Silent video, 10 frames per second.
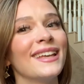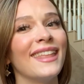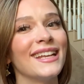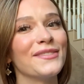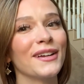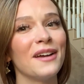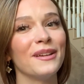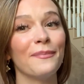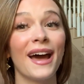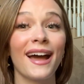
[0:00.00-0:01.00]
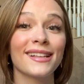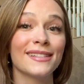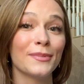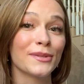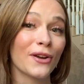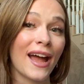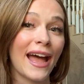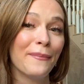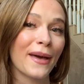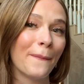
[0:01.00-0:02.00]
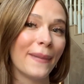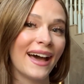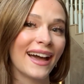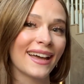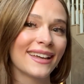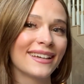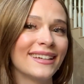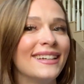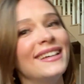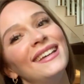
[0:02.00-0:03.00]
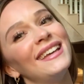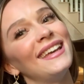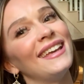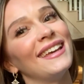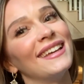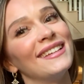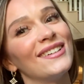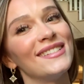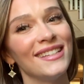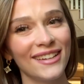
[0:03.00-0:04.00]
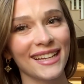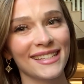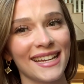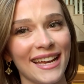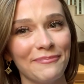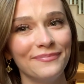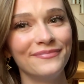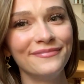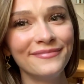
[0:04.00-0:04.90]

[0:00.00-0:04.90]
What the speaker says: Thanks for coming back. Subscribe, come back, and I'll see you next time.